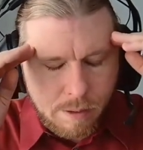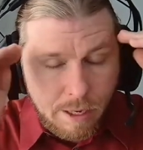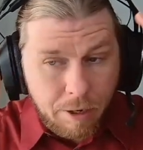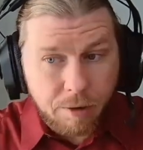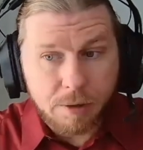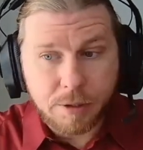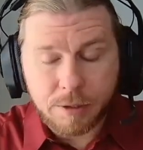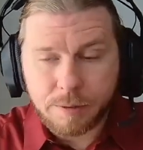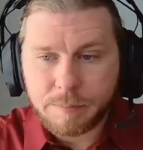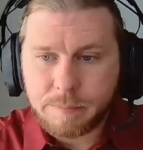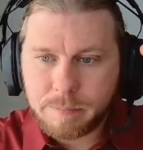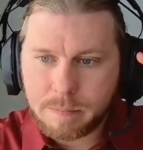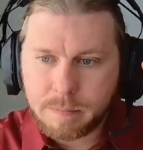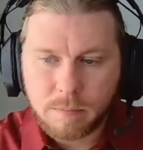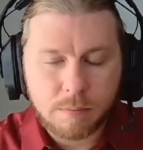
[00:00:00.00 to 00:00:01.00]

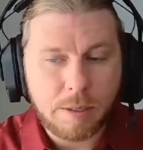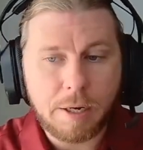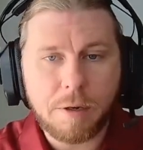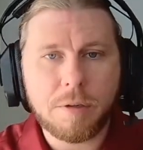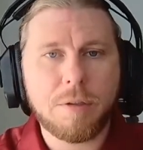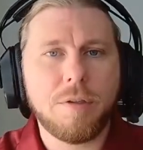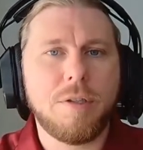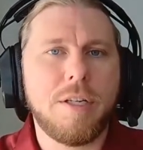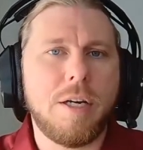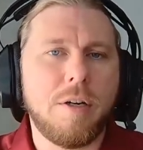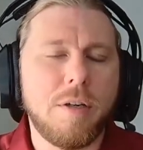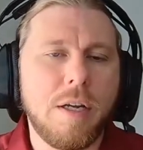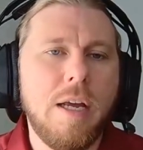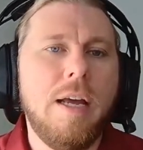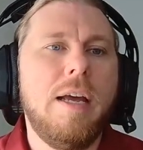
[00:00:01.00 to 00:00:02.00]

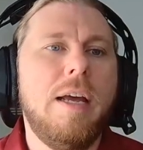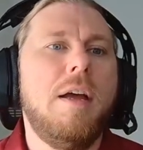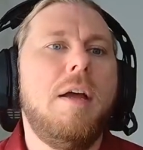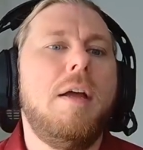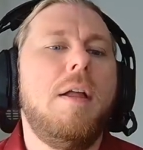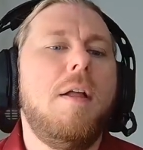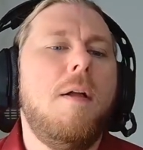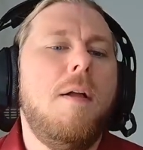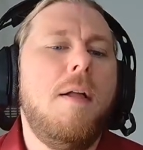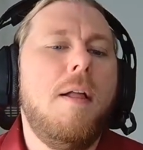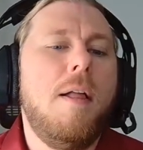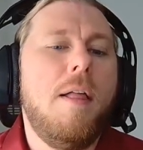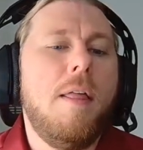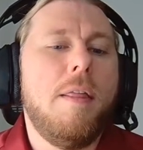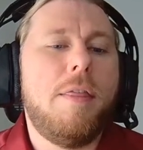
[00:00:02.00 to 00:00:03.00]
character-centered,
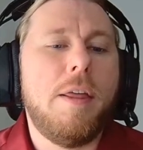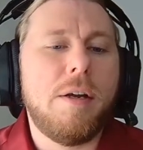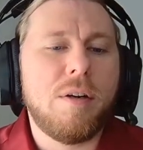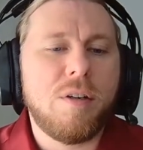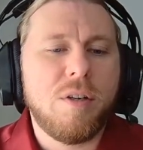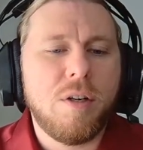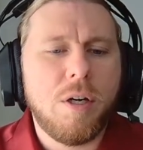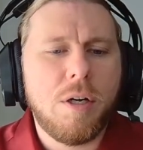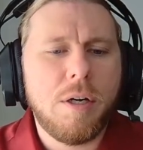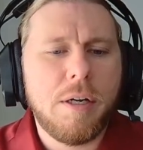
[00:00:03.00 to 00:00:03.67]
it